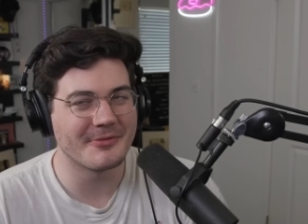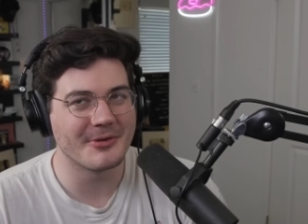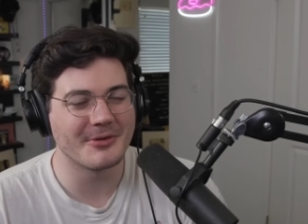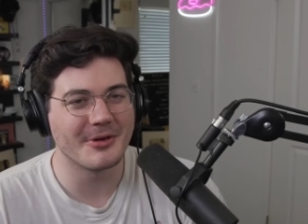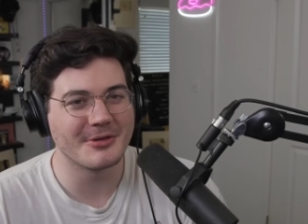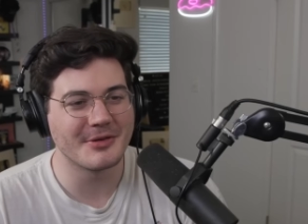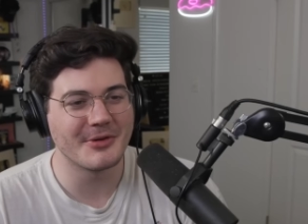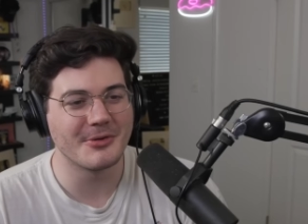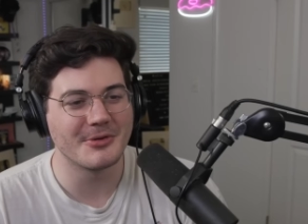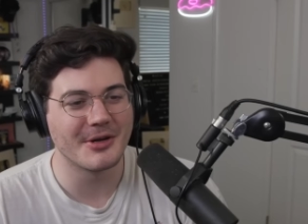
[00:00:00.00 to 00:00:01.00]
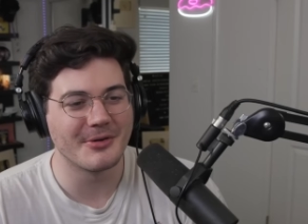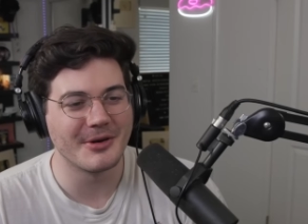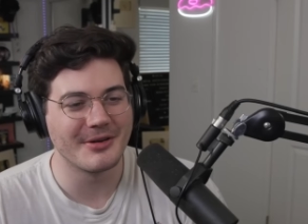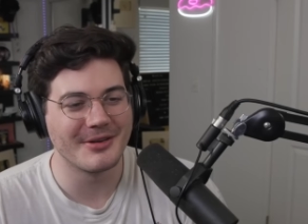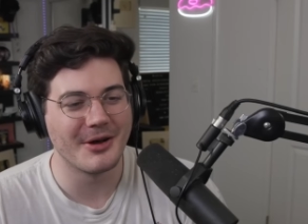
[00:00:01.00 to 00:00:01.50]
for those of you who
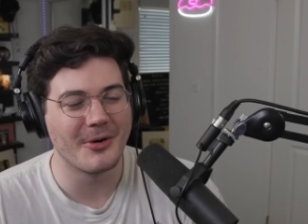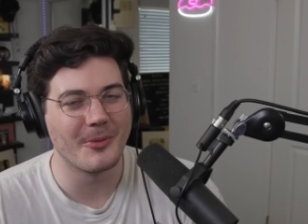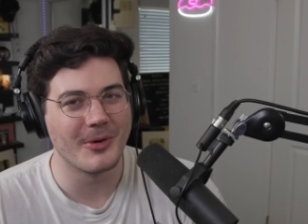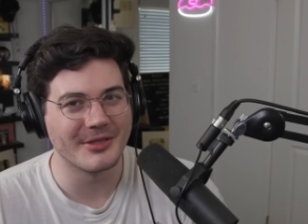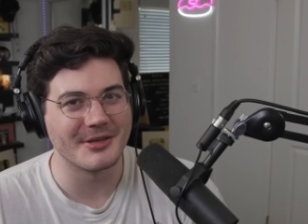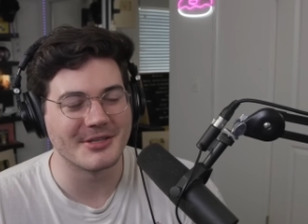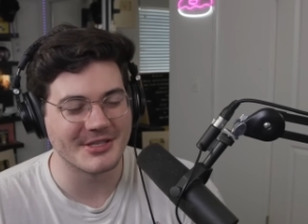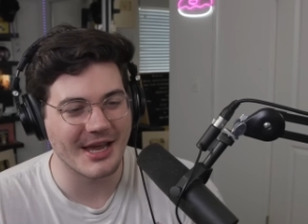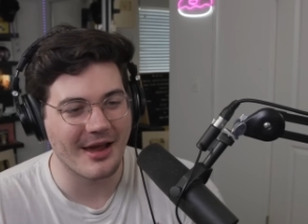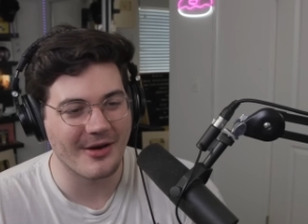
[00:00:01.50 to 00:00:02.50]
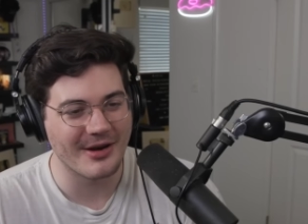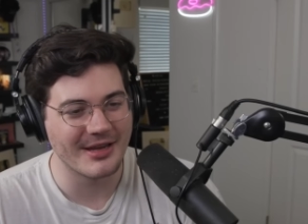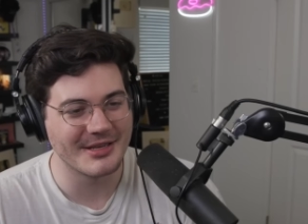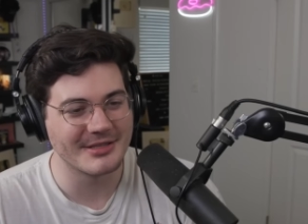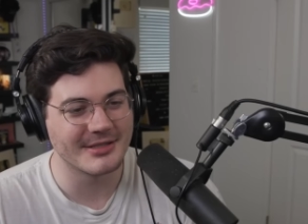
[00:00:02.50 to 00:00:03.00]
don't know what the stare
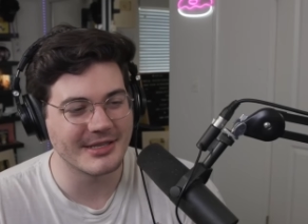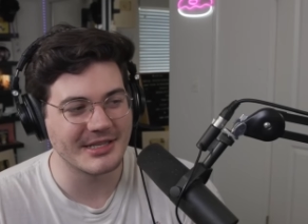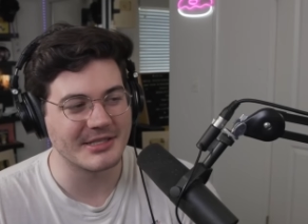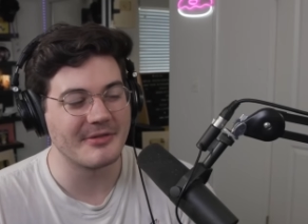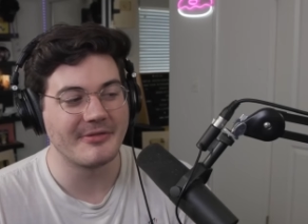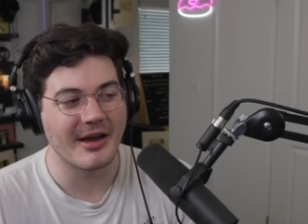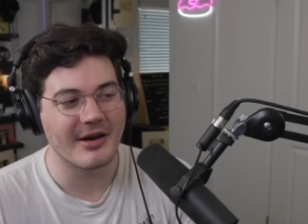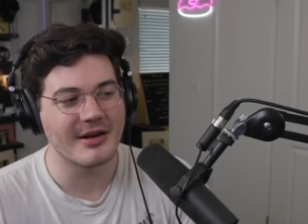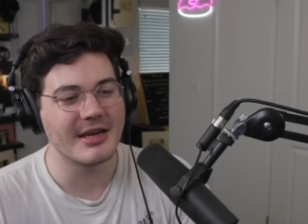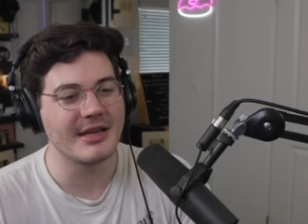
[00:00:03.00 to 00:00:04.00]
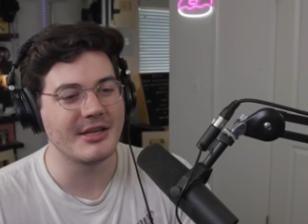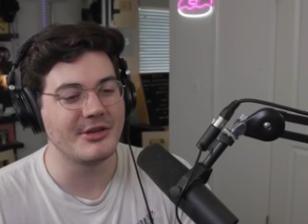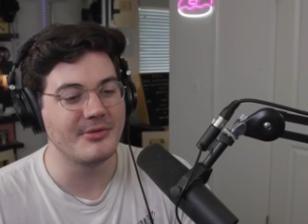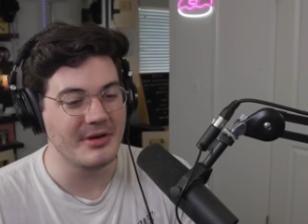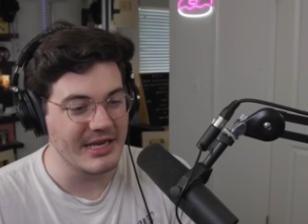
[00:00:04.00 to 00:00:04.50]
is, it's a very
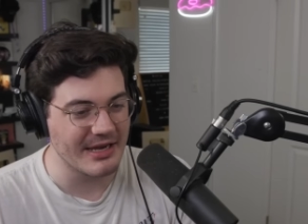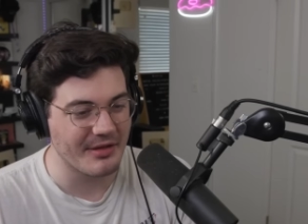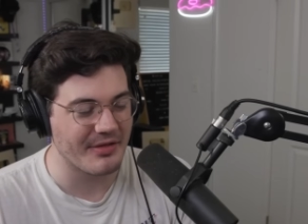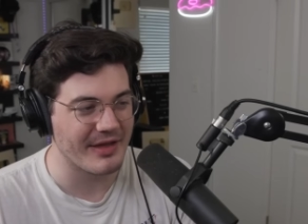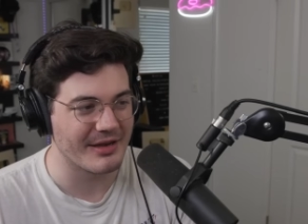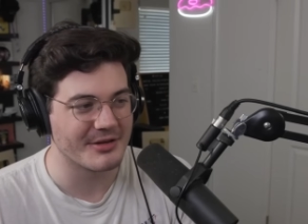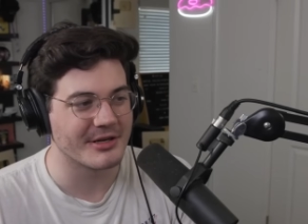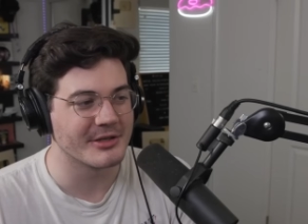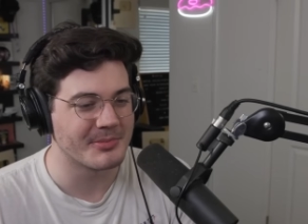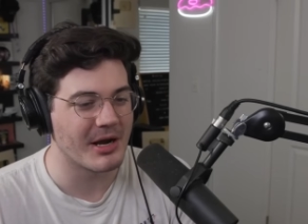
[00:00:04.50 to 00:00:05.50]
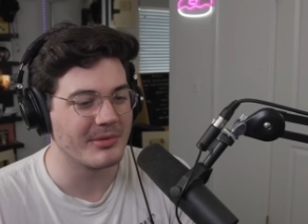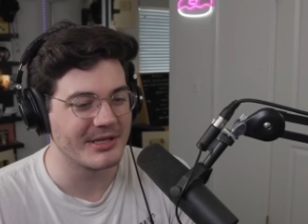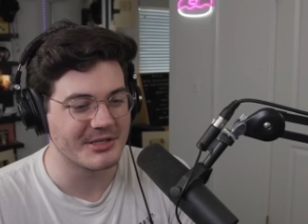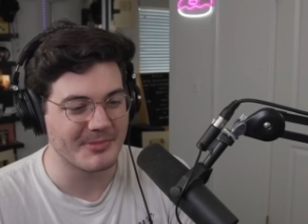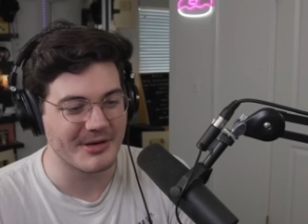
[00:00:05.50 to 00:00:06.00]
unique thing. Tucker's
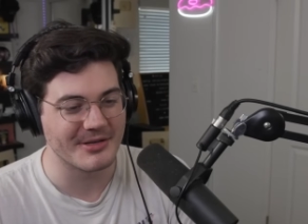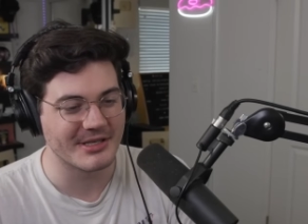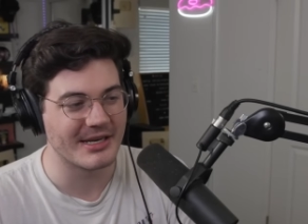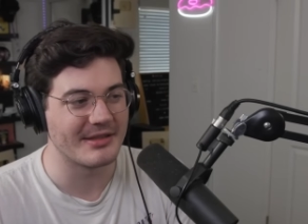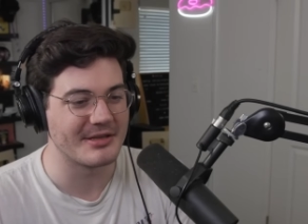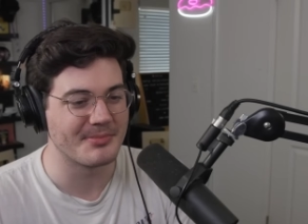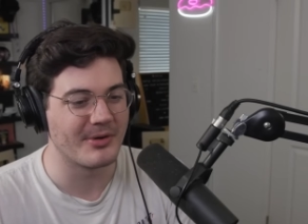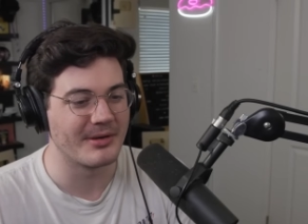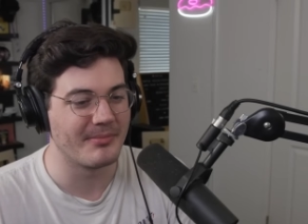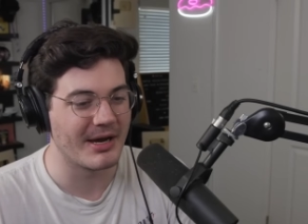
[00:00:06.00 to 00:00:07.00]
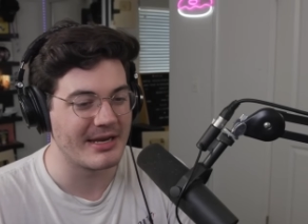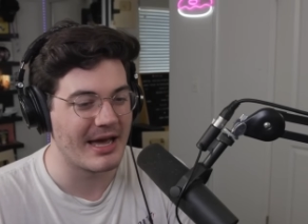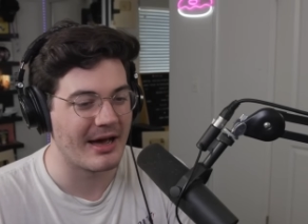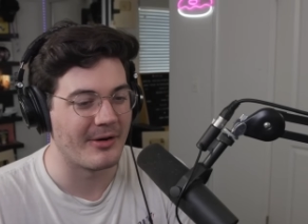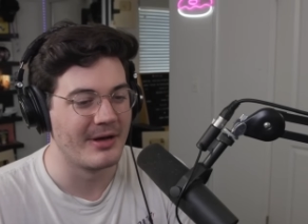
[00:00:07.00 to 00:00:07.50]
probably experienced it at this point by
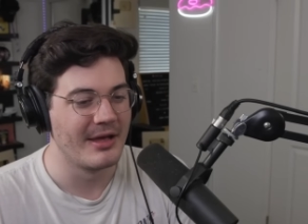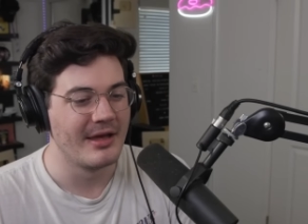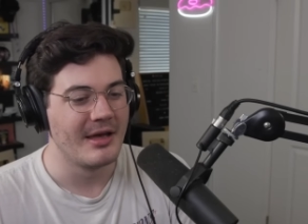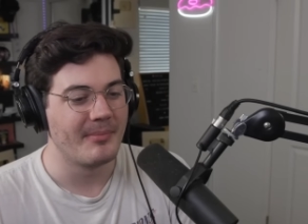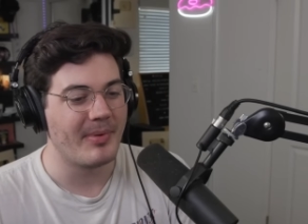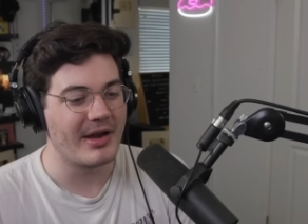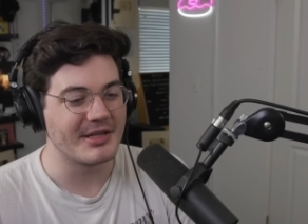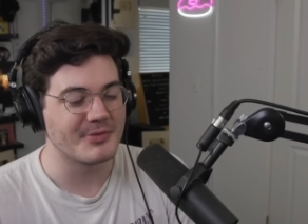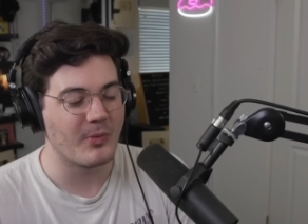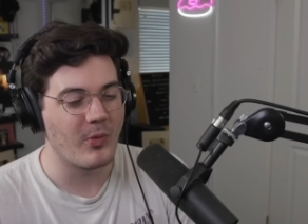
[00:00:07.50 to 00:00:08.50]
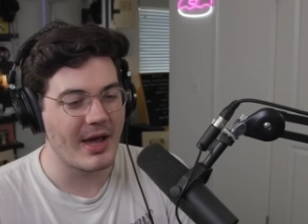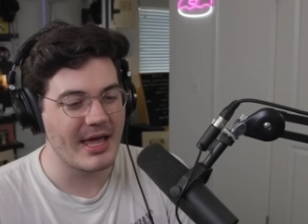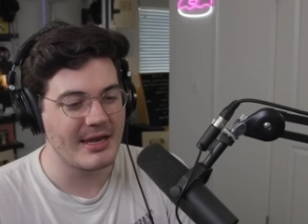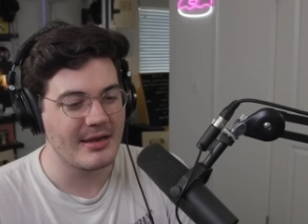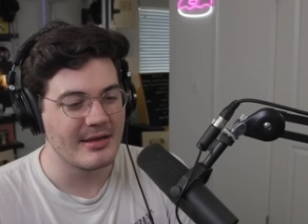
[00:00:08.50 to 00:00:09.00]
now, but it's
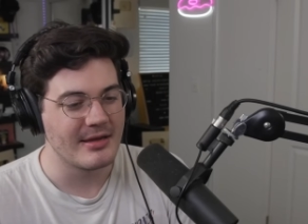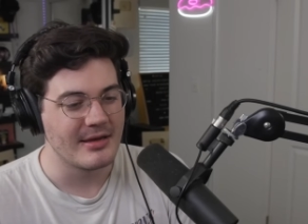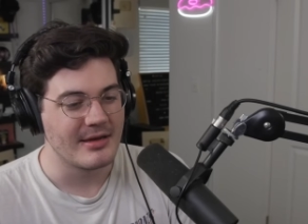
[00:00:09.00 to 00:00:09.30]
when. Mm.